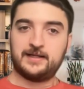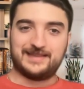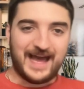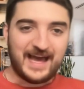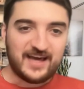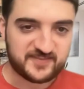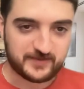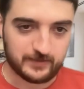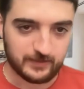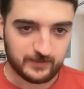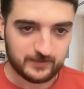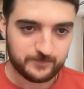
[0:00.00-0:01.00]

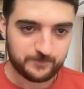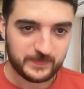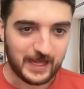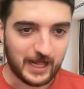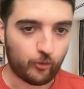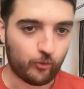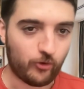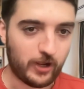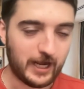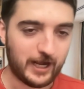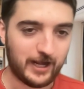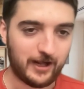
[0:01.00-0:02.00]
Lastly, I'll, uh,
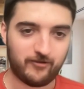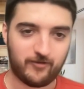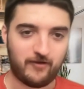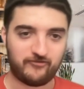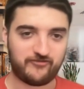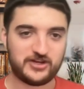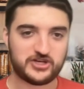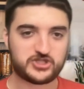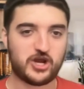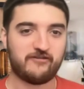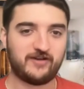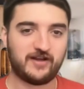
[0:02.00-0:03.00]
I'll, I'll, finish
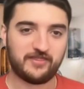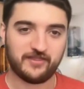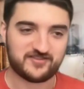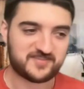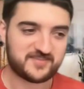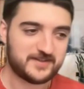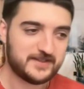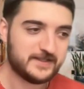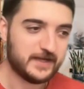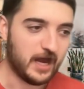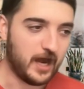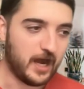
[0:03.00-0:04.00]
off on this.
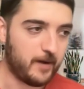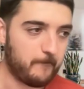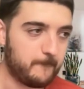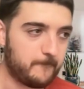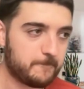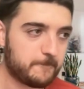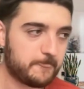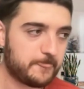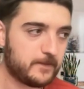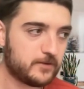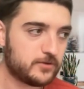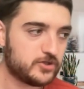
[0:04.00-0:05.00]
Um,
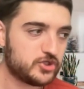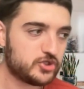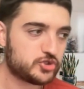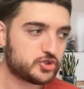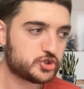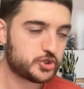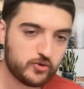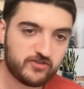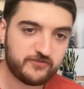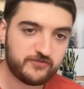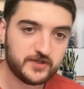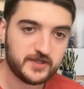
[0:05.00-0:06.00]

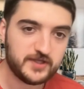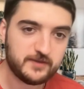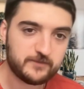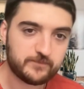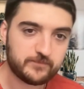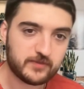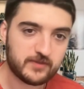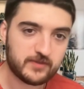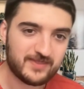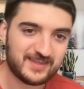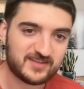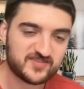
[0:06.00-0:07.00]
truthfully,
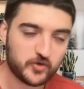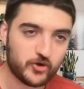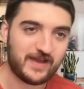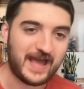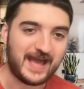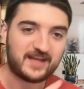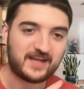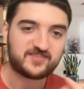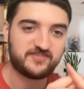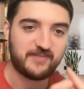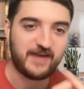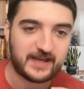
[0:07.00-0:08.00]
the sort of
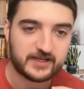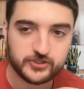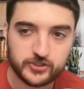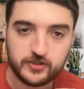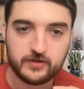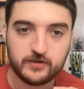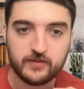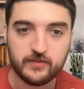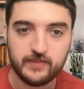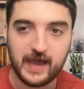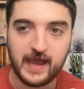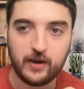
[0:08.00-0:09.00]
X factor
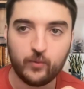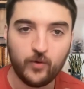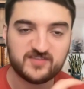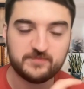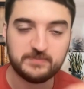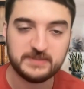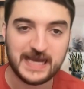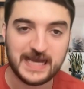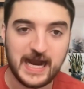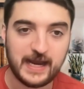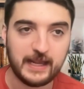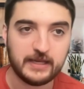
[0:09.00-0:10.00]
that was
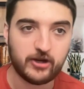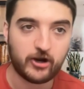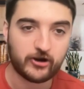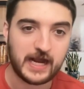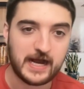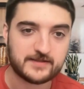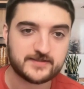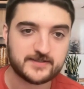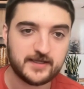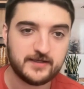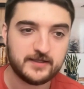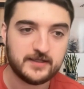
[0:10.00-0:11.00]
behind our
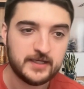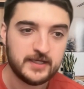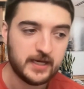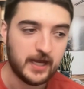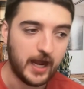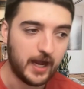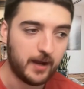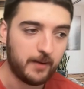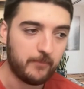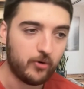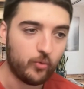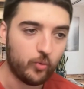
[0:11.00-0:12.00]
content
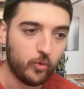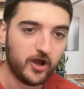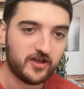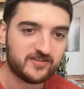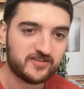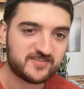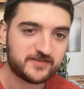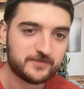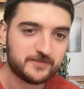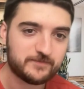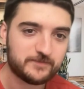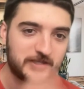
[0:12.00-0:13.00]
um,
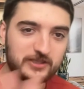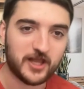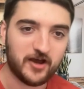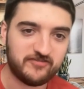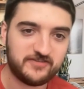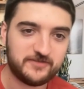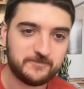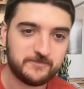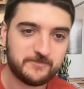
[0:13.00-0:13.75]
was love.